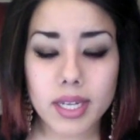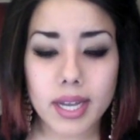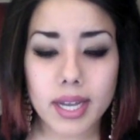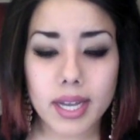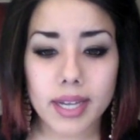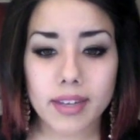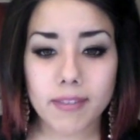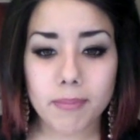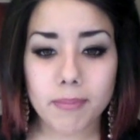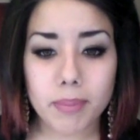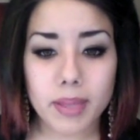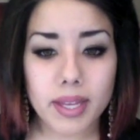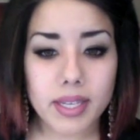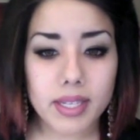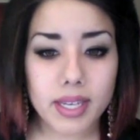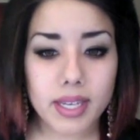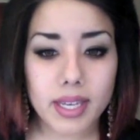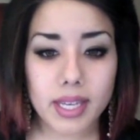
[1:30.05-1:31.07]
kind of
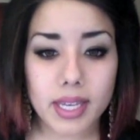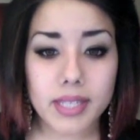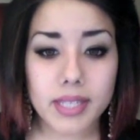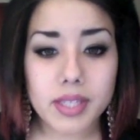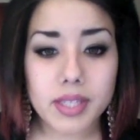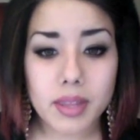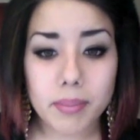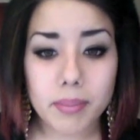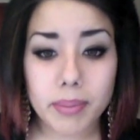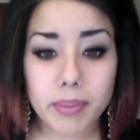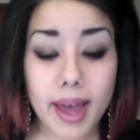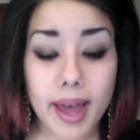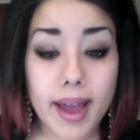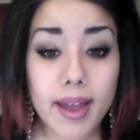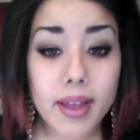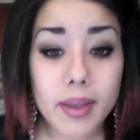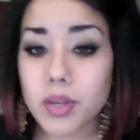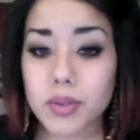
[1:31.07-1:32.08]
blending it into the black.